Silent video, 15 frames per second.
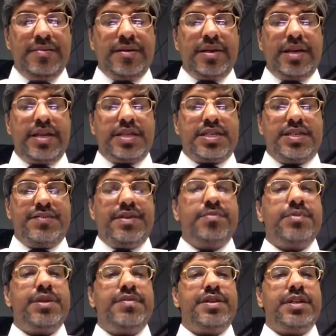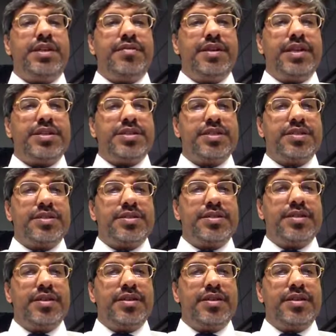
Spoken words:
corrective and preventive actions.